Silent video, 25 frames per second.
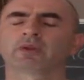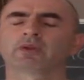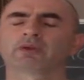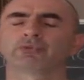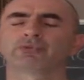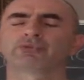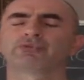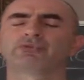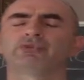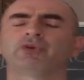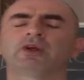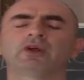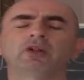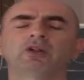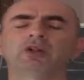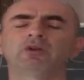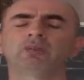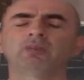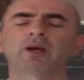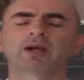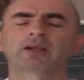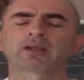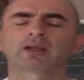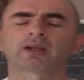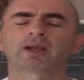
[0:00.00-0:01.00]
Fill
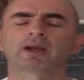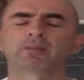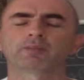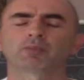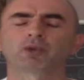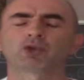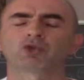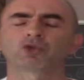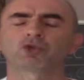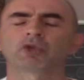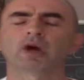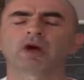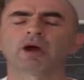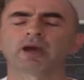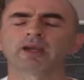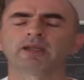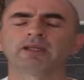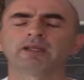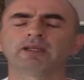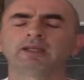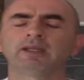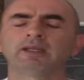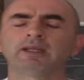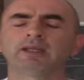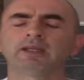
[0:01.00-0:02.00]
my cup, Lord. I
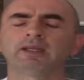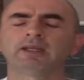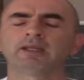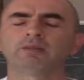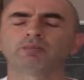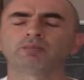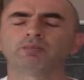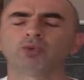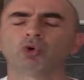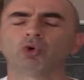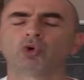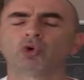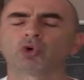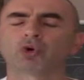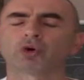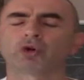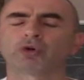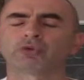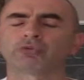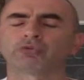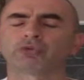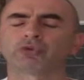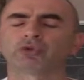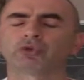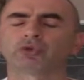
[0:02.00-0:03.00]
need more
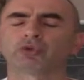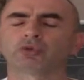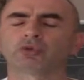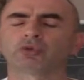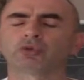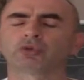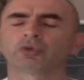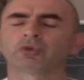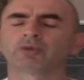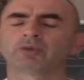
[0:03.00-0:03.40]
of you.